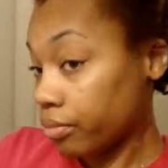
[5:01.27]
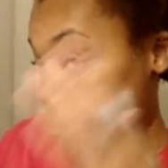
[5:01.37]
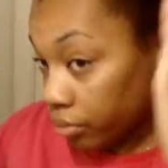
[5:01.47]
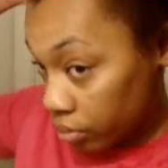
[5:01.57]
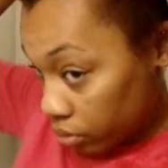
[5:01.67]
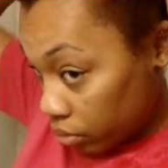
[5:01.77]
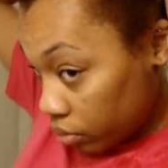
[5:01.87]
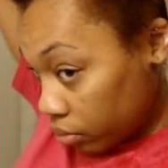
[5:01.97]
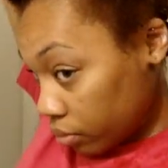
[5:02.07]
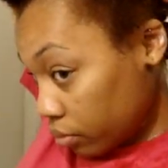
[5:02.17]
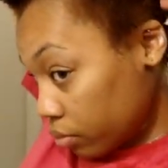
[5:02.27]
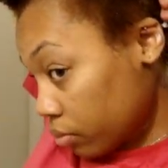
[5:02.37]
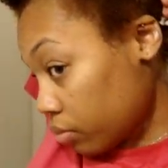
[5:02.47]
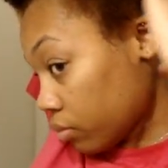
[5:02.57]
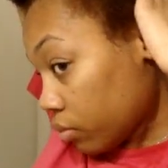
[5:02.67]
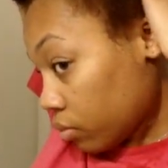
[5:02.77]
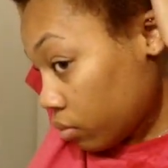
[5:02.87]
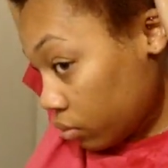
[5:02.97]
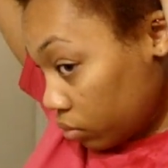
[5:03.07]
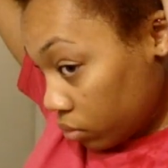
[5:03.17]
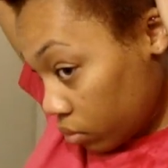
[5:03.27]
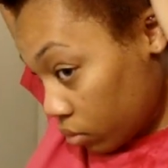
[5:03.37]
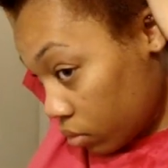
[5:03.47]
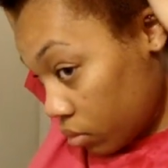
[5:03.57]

Nobody speaks.